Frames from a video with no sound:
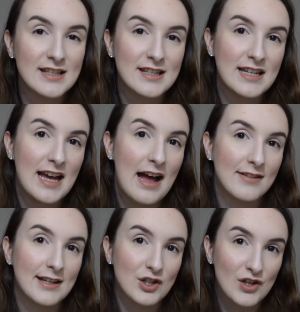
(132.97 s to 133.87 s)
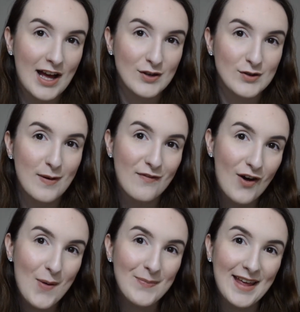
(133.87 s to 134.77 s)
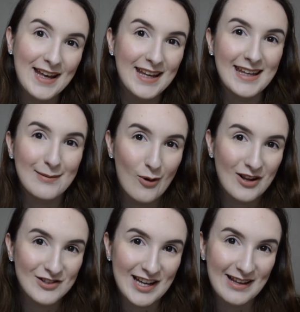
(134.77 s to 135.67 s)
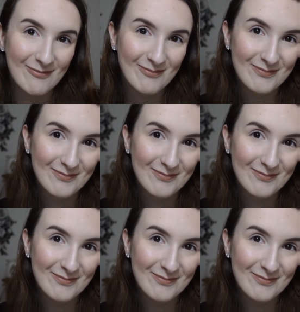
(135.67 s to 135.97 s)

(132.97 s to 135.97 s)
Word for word: see how these shadows perform, then keep watching.